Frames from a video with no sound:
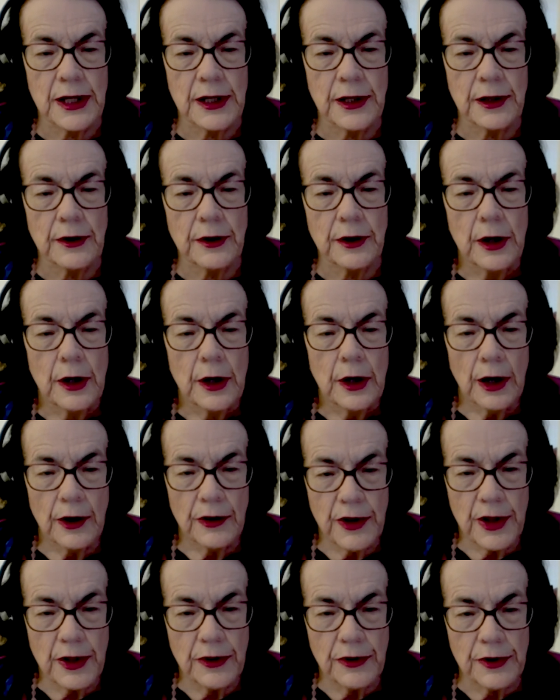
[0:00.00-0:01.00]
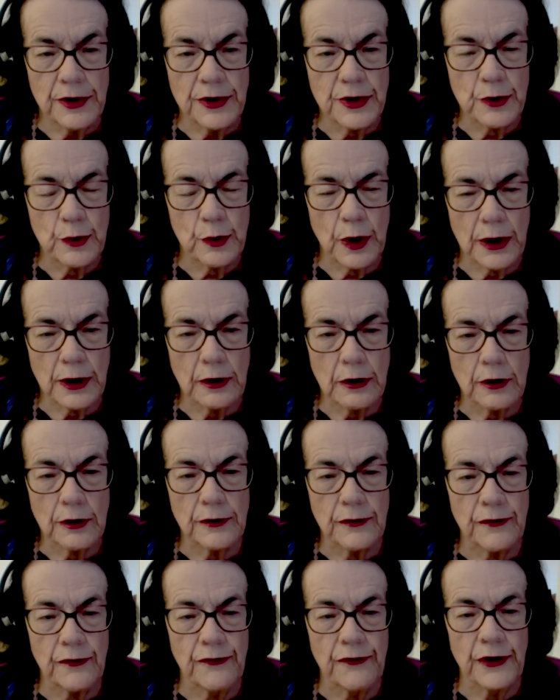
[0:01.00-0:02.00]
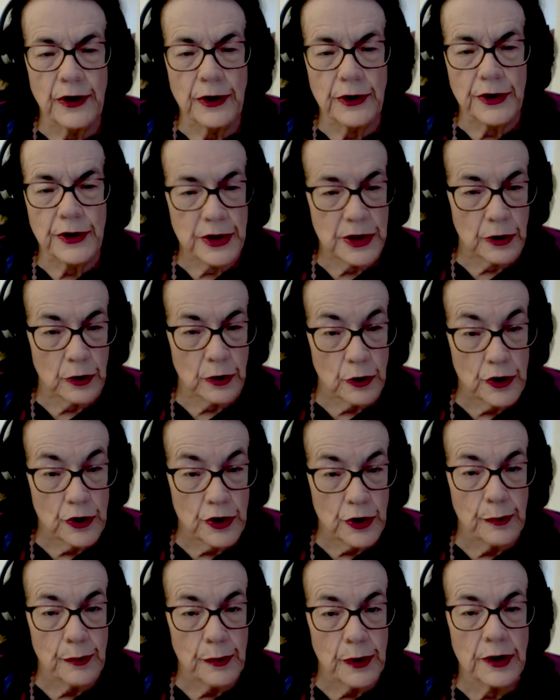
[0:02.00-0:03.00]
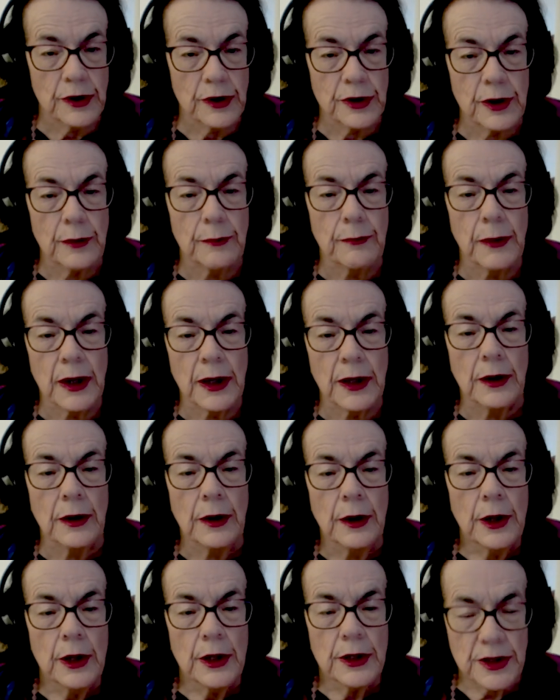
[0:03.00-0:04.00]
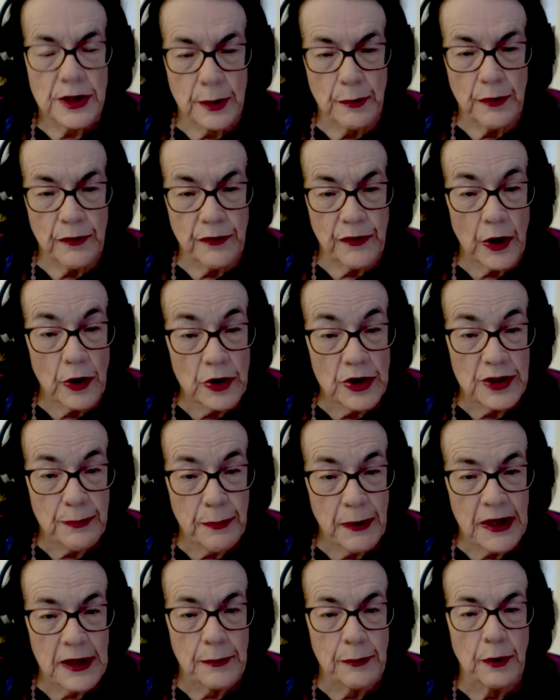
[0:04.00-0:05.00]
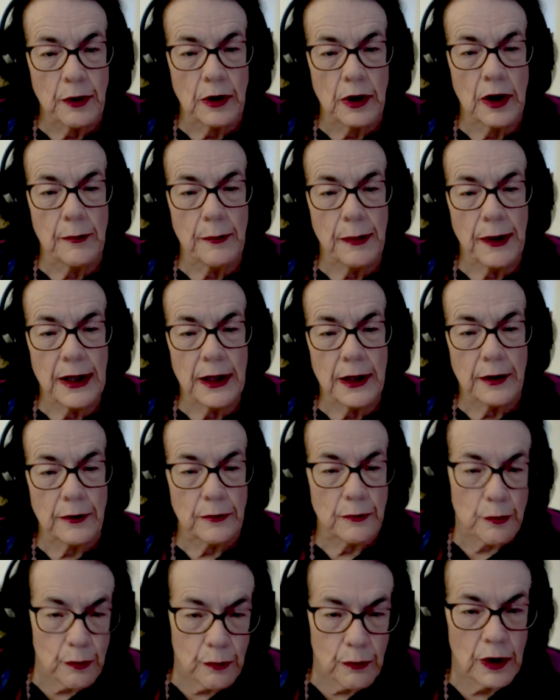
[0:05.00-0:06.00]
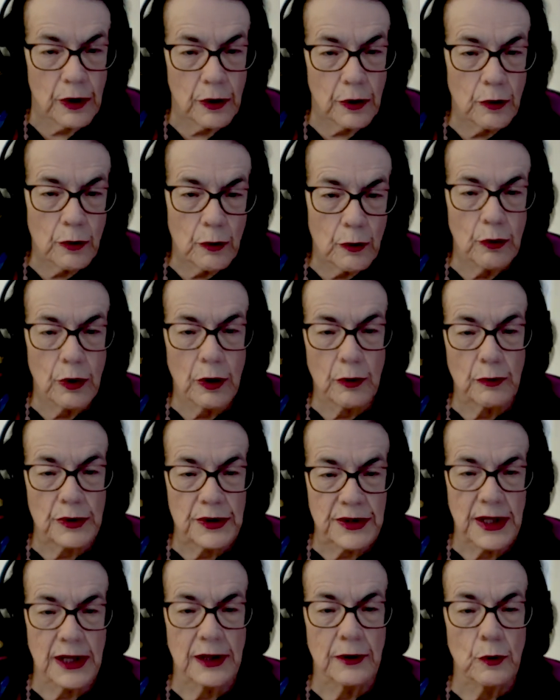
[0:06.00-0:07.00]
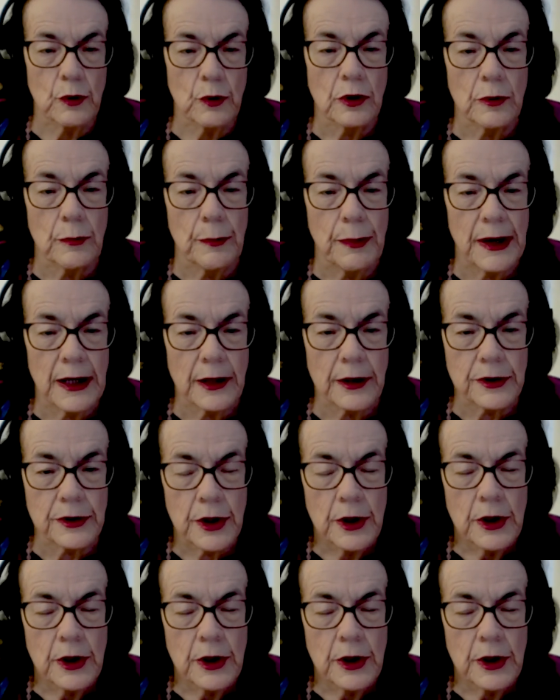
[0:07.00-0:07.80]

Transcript: And I think there's quite a lot of disillusionment among some of those people about, well, what was that all about?